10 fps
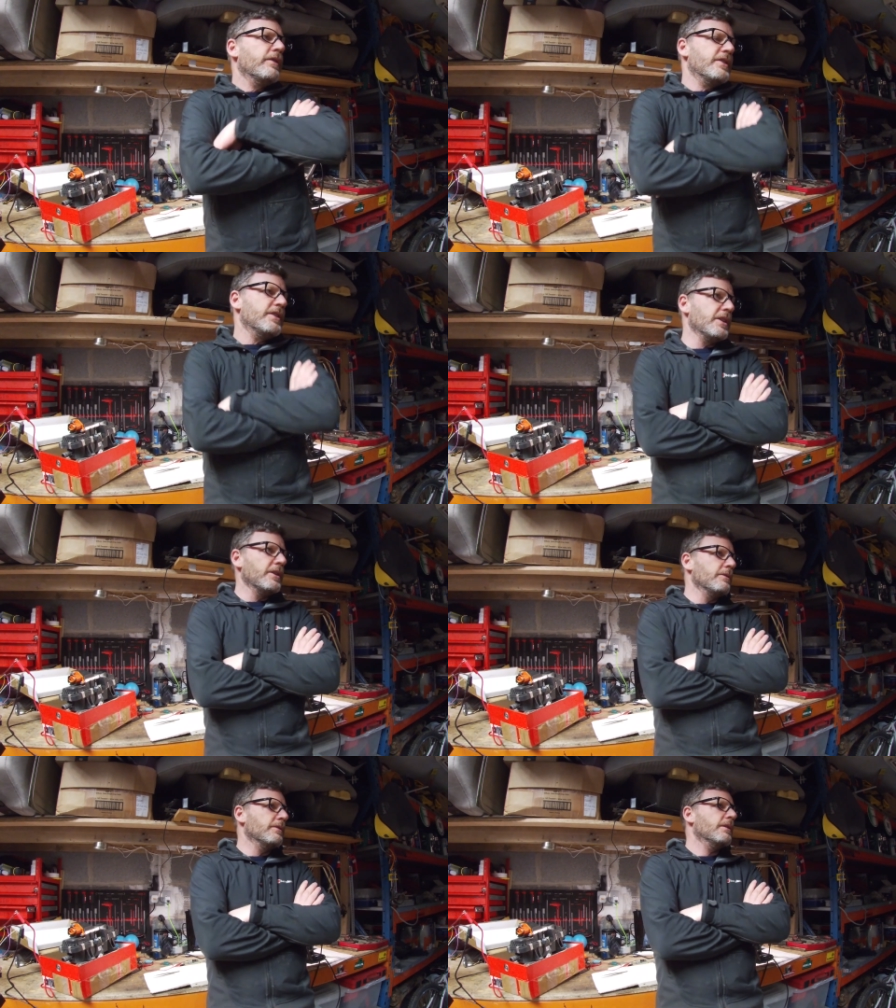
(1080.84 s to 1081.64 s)

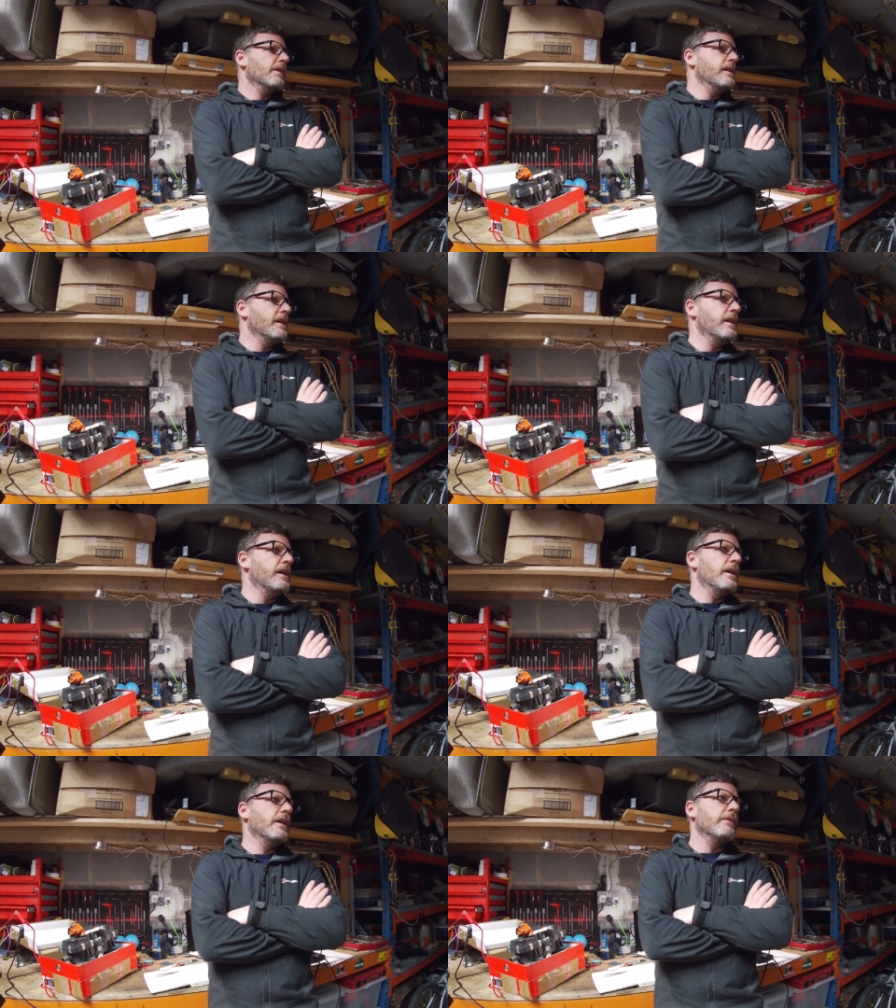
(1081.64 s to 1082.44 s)
VCU.
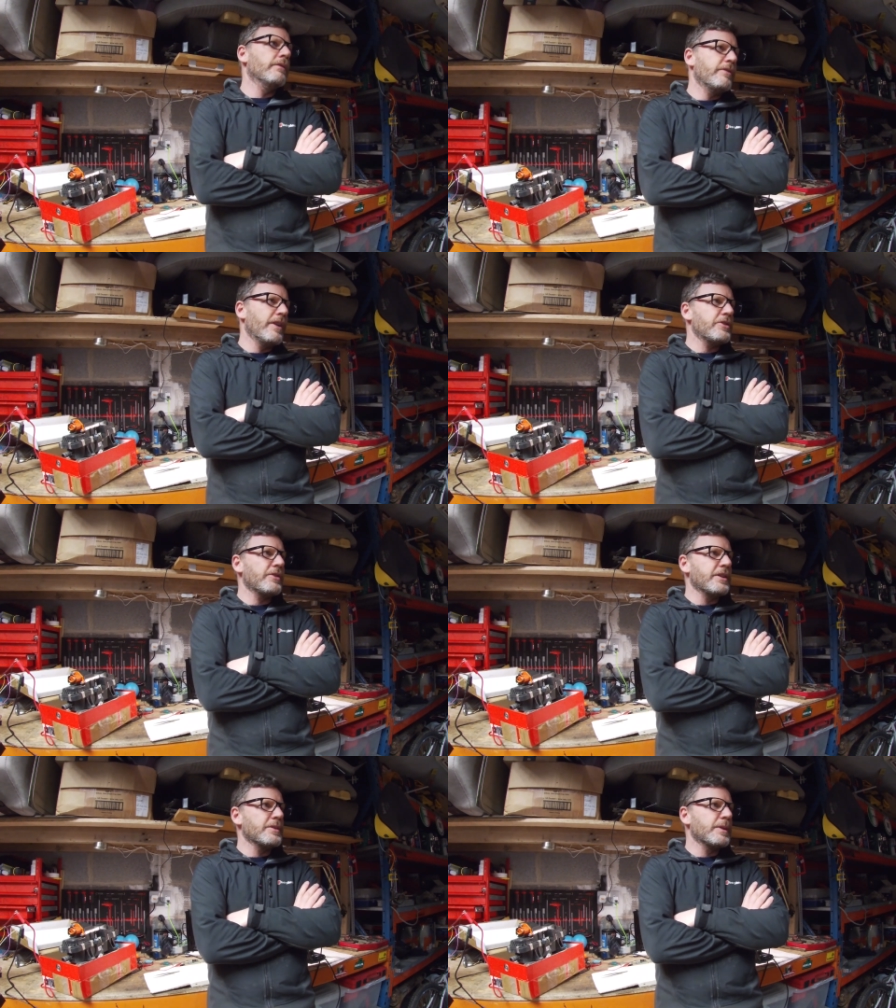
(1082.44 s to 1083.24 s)

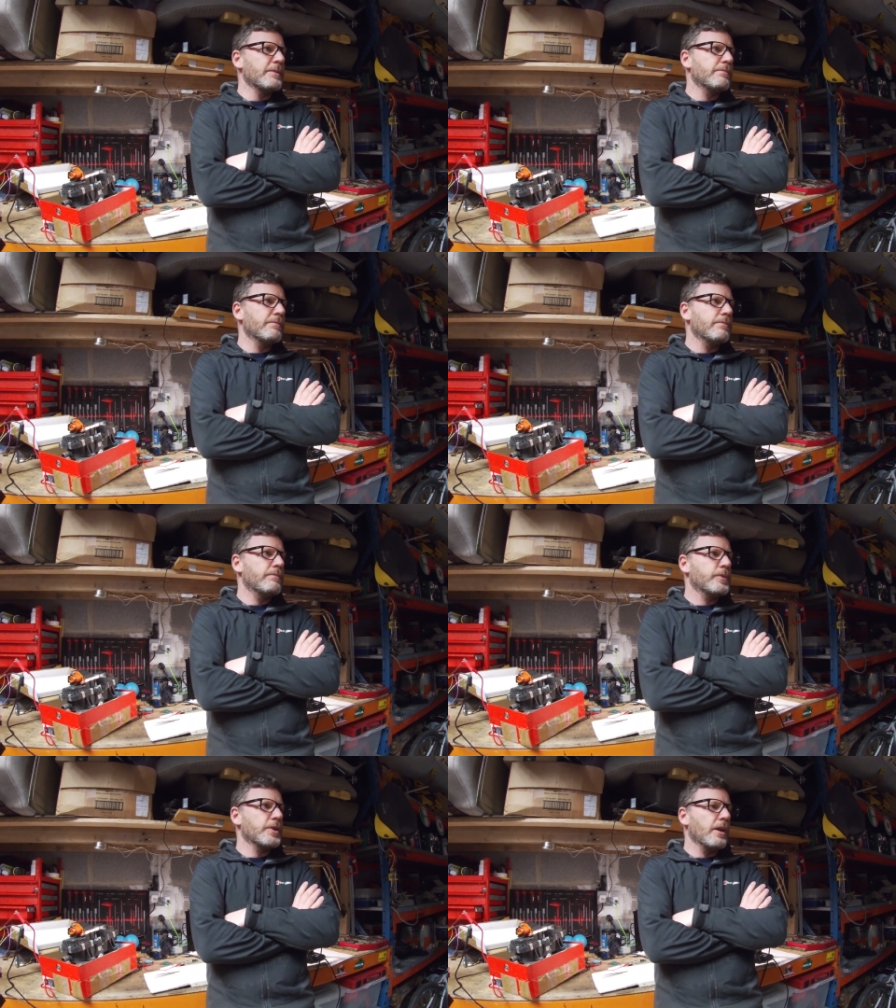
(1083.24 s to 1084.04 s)
Refresh rate is a bit
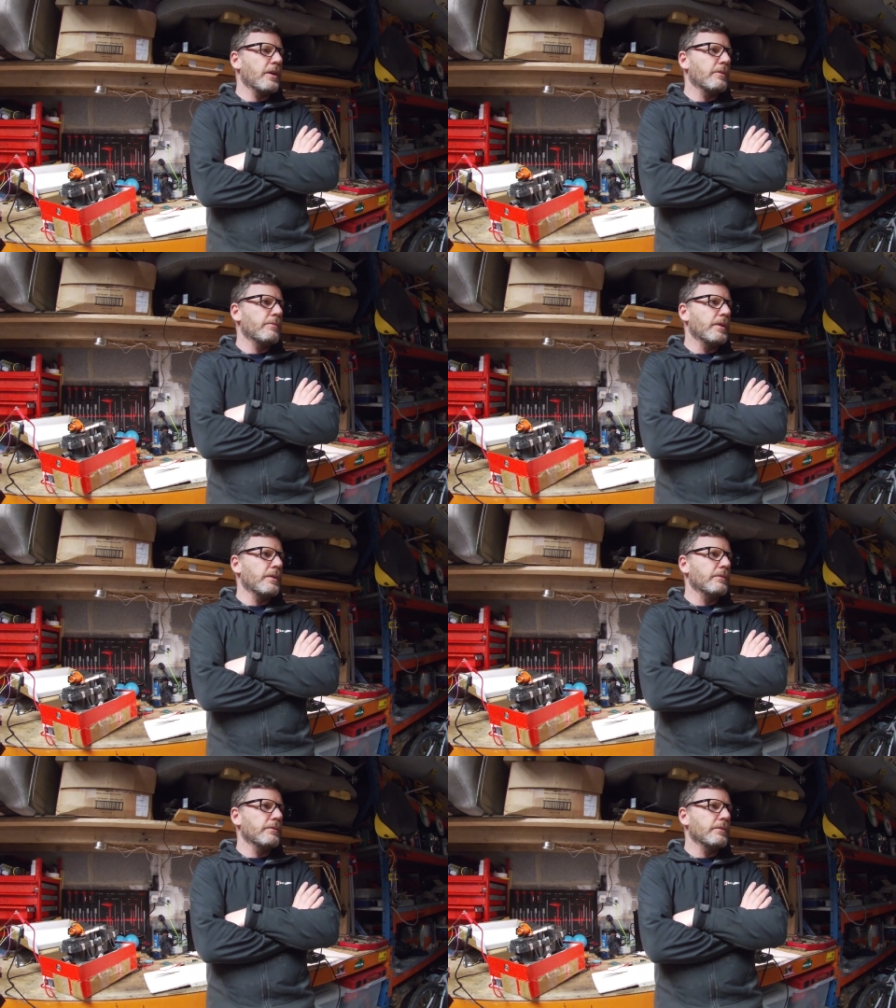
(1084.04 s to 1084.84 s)
slow,
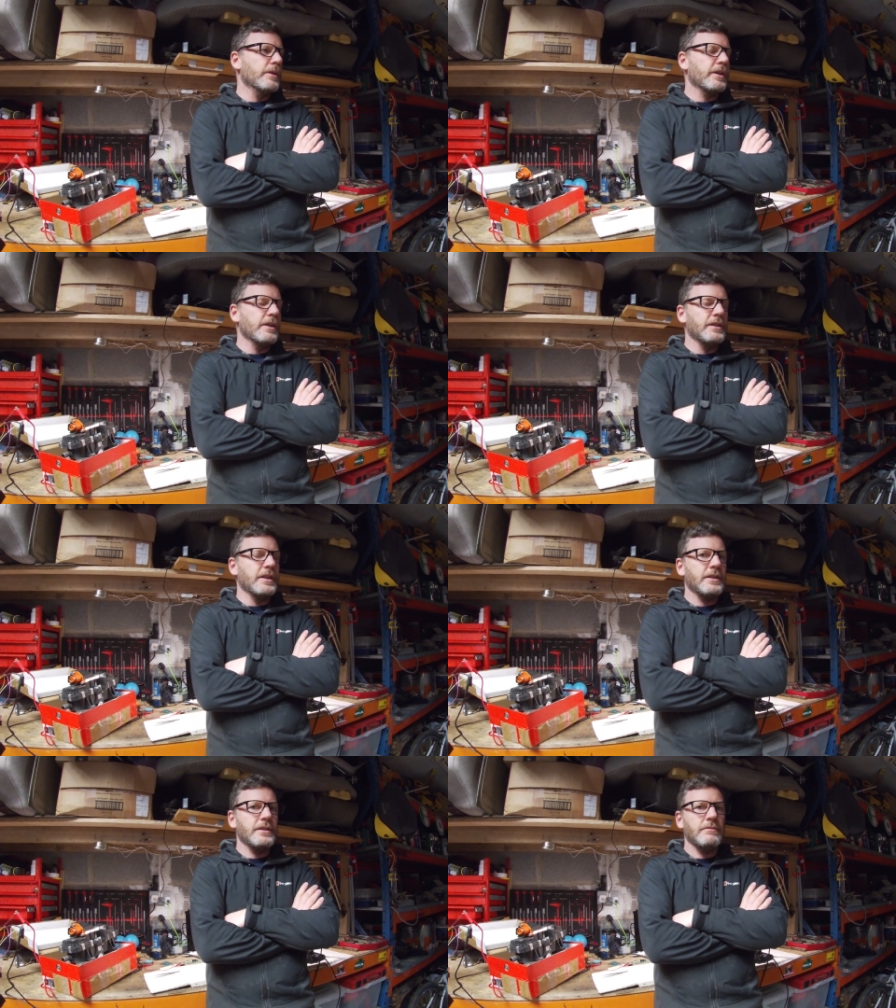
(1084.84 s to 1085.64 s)
but working on
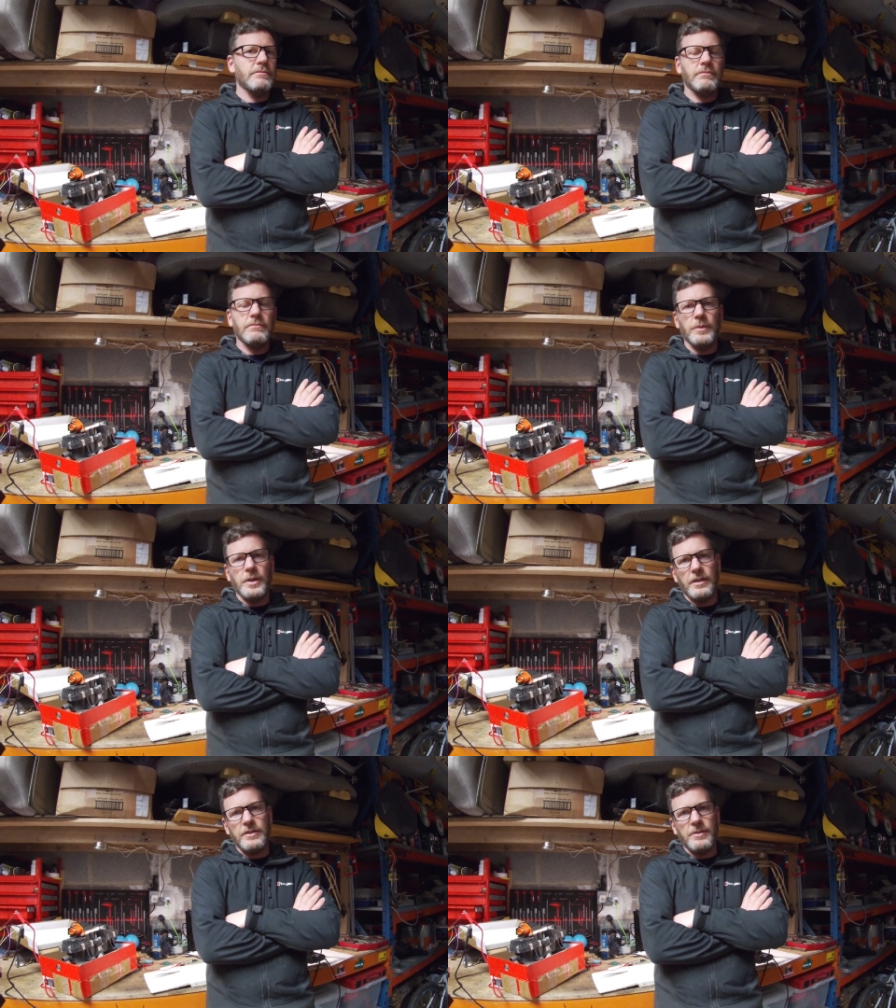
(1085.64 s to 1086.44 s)
that.
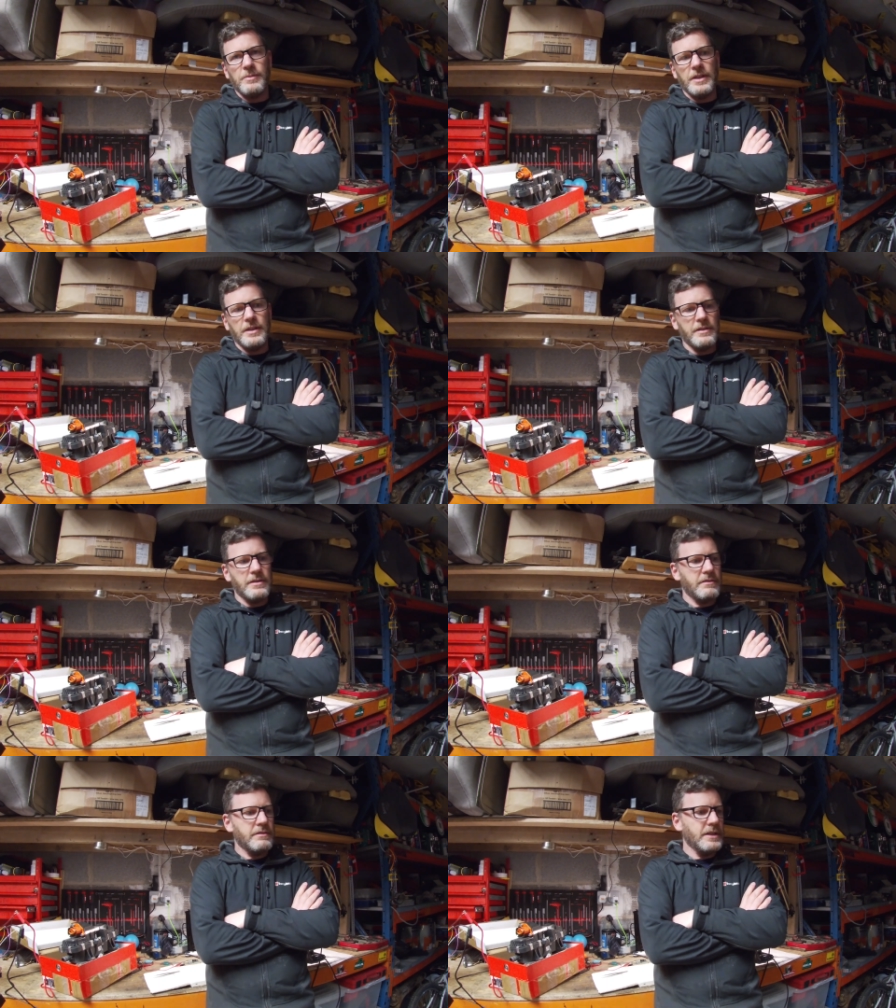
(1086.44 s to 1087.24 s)
Work on something
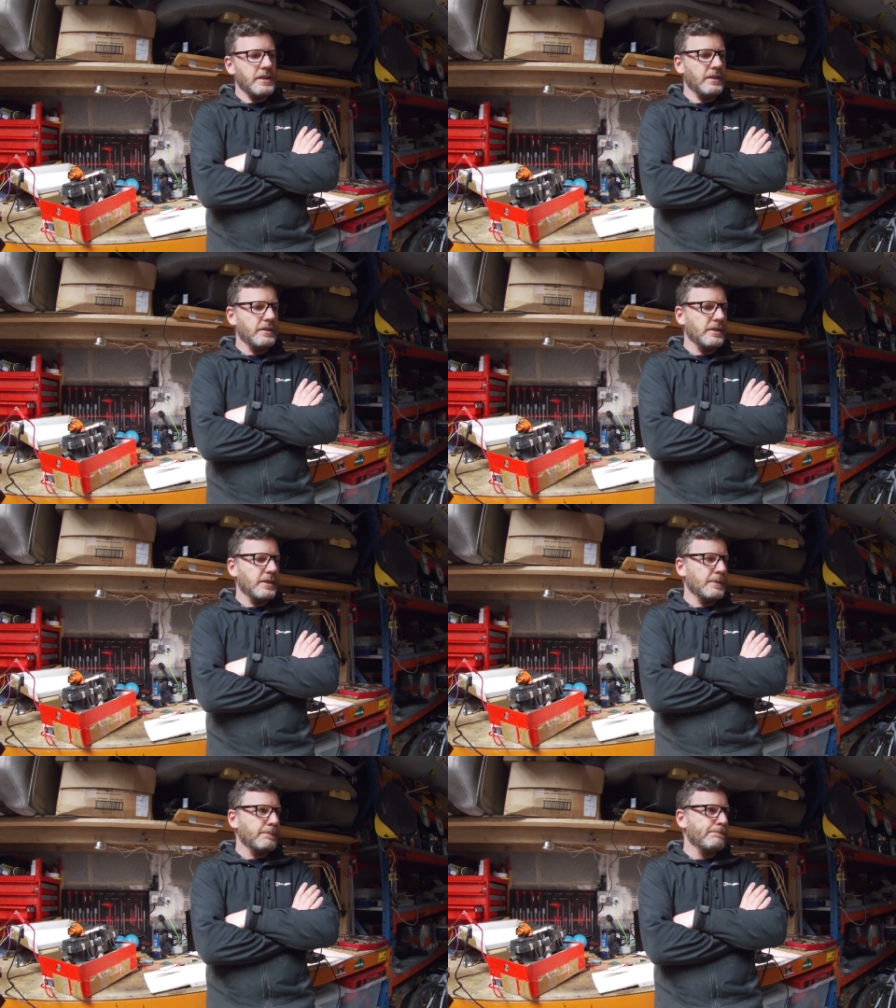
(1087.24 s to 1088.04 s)
else.
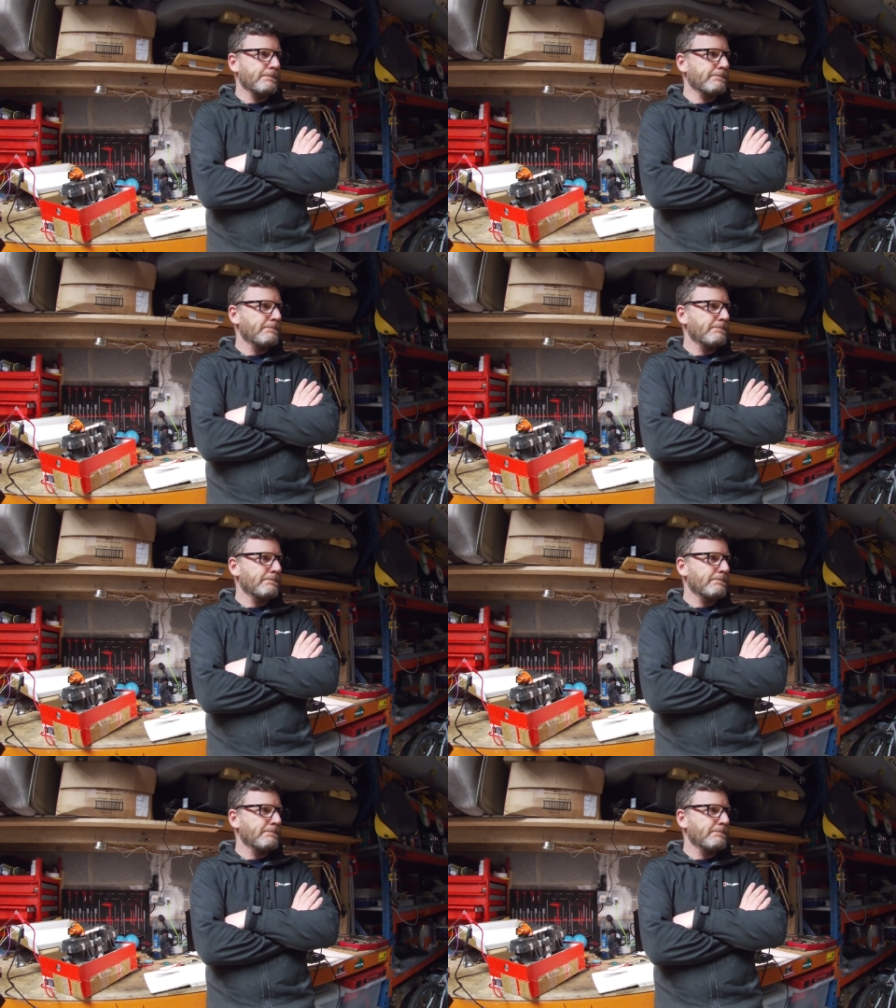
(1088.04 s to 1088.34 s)
And